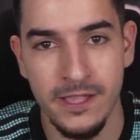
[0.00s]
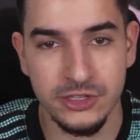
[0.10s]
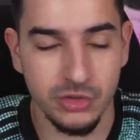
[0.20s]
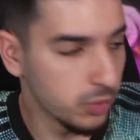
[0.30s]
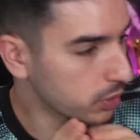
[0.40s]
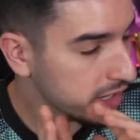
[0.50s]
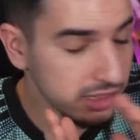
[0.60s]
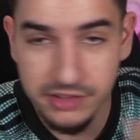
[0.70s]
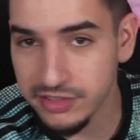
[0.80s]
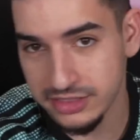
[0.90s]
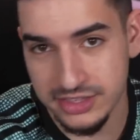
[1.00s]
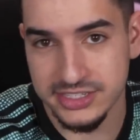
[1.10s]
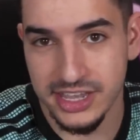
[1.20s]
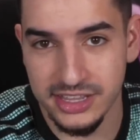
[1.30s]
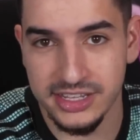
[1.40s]
So we're going to leave that to the
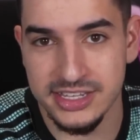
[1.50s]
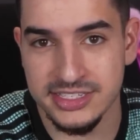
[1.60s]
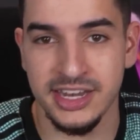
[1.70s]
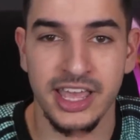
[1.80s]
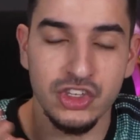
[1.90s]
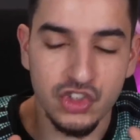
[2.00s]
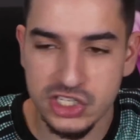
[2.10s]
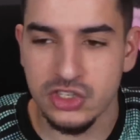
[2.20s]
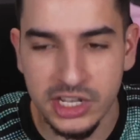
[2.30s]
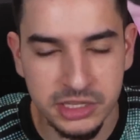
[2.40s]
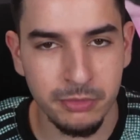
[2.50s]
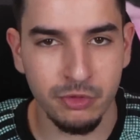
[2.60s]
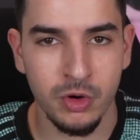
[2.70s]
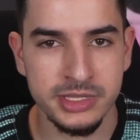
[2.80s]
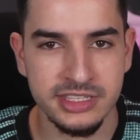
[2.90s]
side, like I said, and just look at the
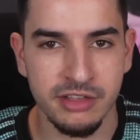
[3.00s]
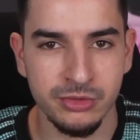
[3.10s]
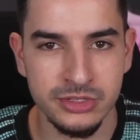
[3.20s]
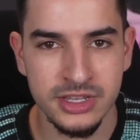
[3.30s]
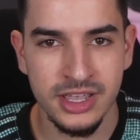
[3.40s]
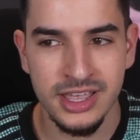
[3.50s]
performance levels.